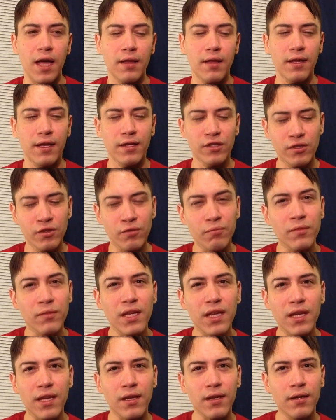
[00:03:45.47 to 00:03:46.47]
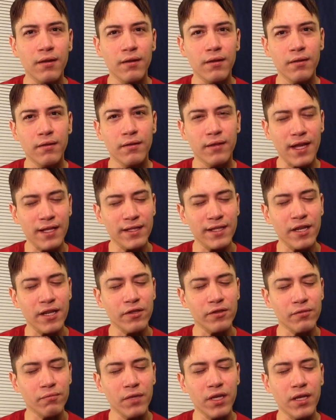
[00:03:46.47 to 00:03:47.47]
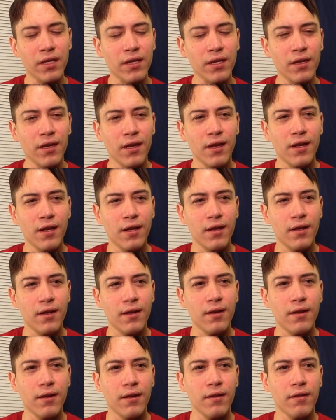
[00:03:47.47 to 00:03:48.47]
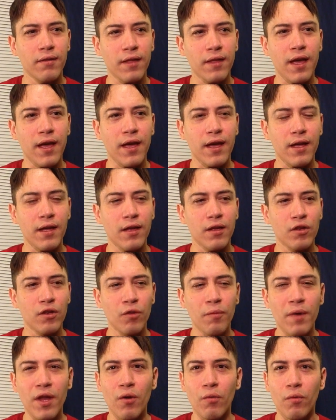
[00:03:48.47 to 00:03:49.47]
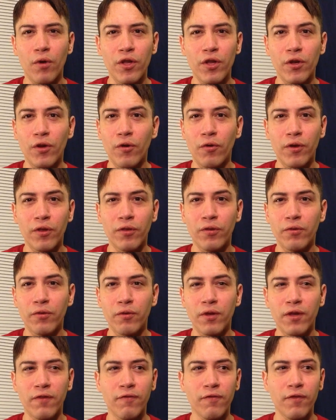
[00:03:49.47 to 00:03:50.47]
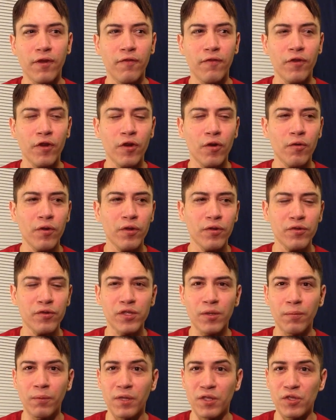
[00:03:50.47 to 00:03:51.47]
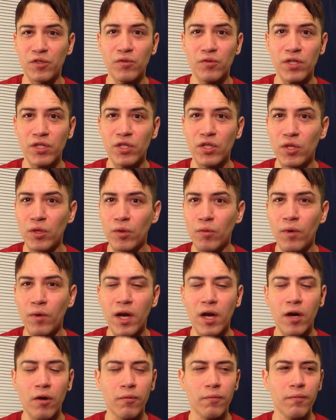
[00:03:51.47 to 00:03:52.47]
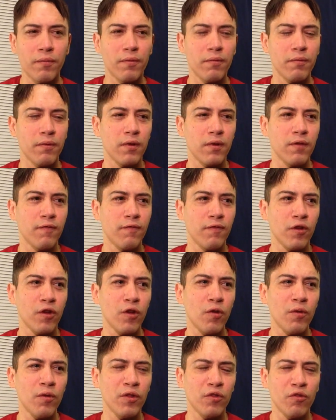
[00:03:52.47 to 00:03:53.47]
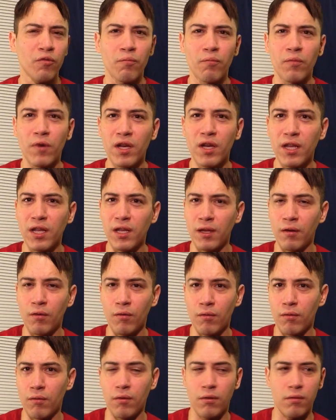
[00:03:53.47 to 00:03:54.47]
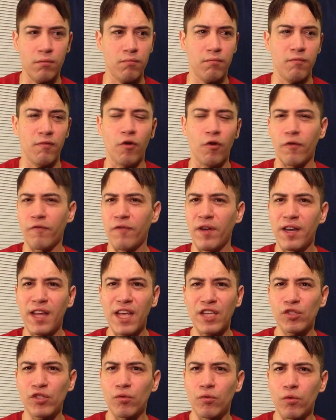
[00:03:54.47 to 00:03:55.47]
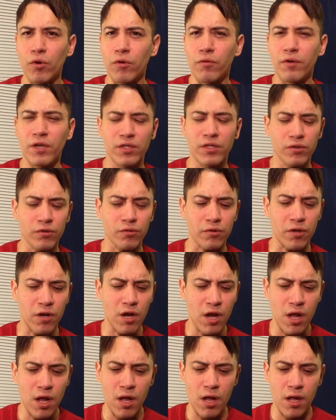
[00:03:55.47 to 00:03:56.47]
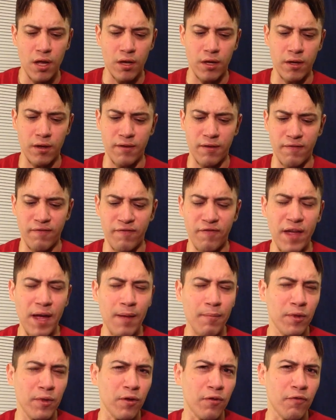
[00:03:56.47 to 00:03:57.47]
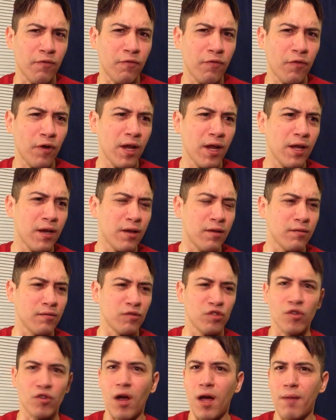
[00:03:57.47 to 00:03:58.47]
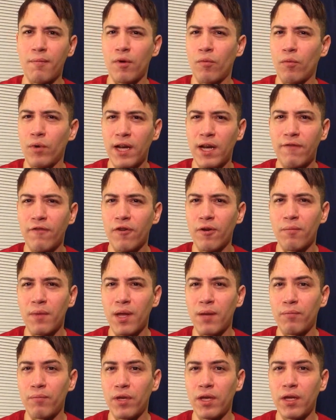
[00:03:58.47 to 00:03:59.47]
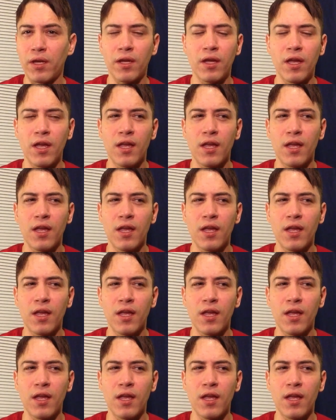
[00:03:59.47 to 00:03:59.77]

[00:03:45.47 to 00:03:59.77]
And to me, that tells me that no matter what you're going through, if you're going through something that's stressing you out, if you're going through money or financial worries or family or friend drama, whatever it may be,